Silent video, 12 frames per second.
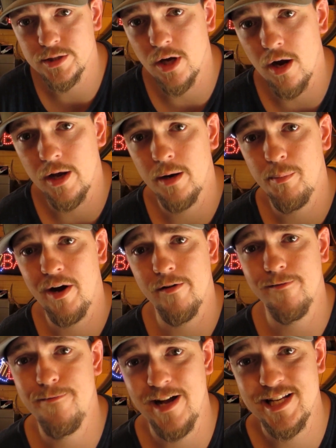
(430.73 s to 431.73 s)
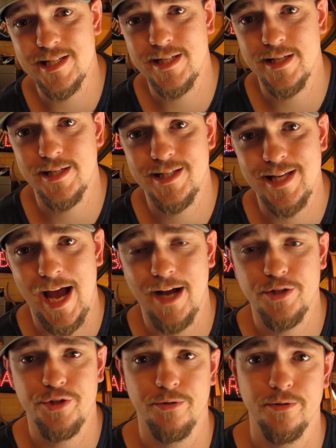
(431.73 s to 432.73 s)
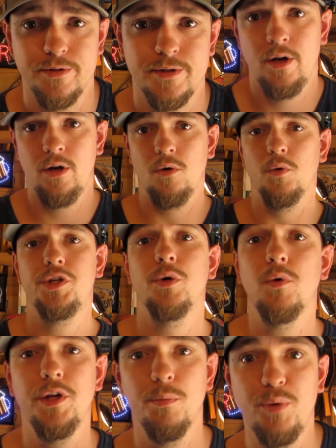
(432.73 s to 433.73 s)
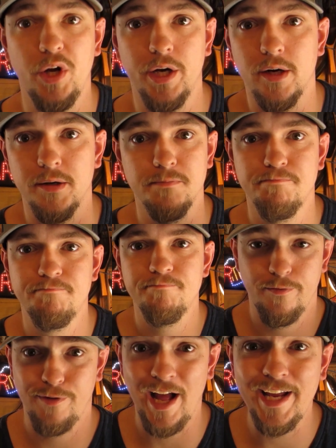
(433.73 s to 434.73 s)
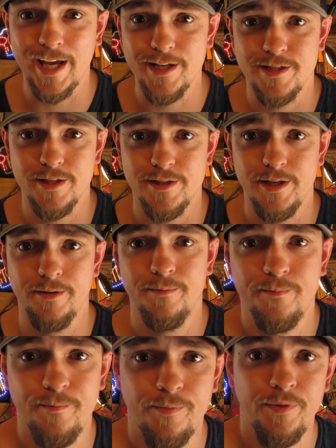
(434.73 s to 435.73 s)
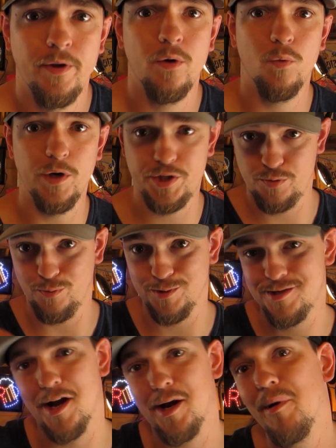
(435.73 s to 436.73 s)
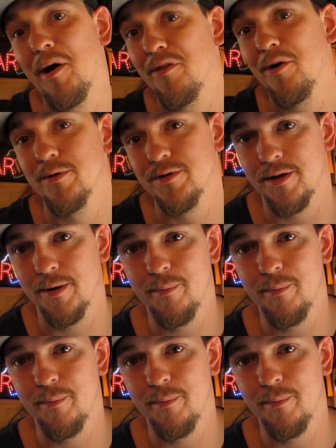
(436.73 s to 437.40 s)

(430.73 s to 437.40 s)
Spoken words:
talking about vests and satchels, which are what you put your fly cases in, which we'll talk about those in a